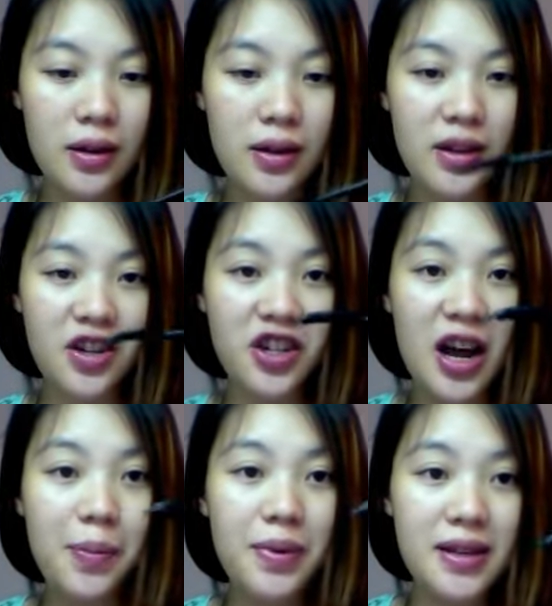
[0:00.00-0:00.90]
The
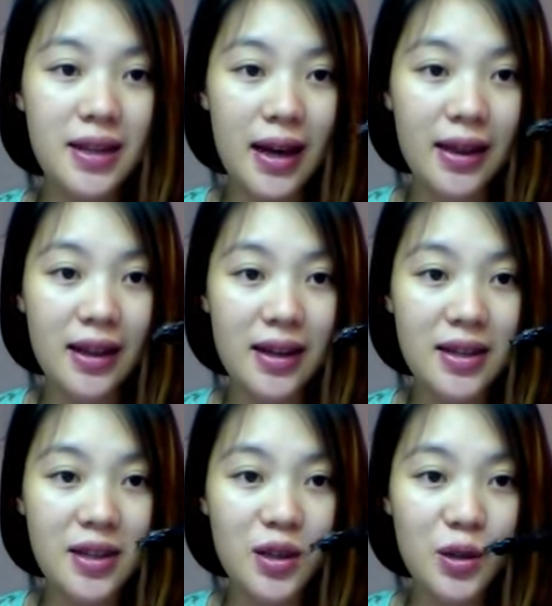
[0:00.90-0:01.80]
shape is like
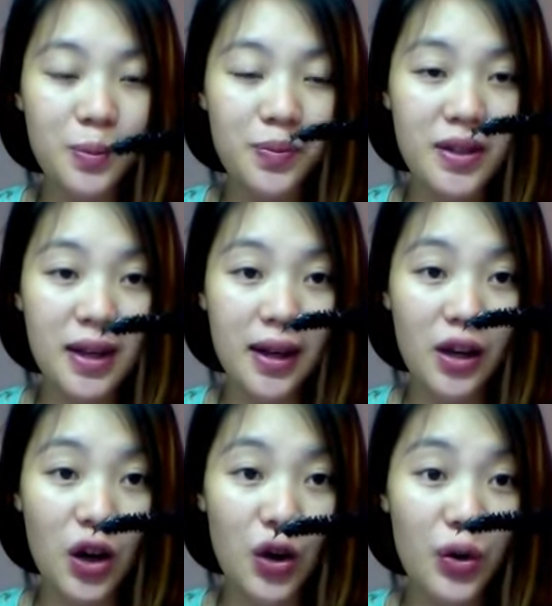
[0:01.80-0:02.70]
this. It's like a
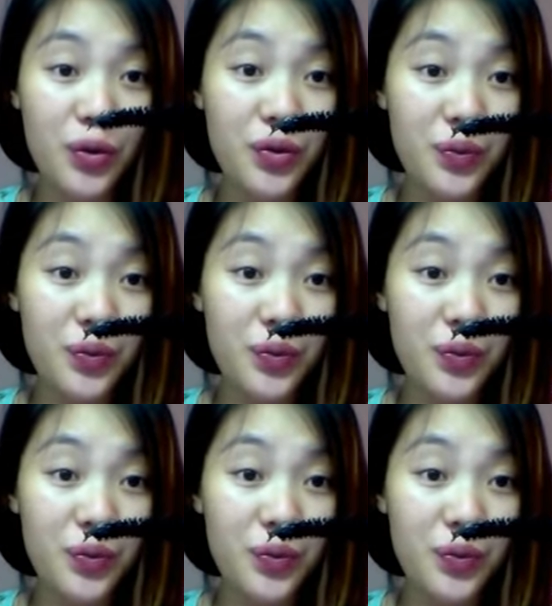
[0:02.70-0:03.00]
curve.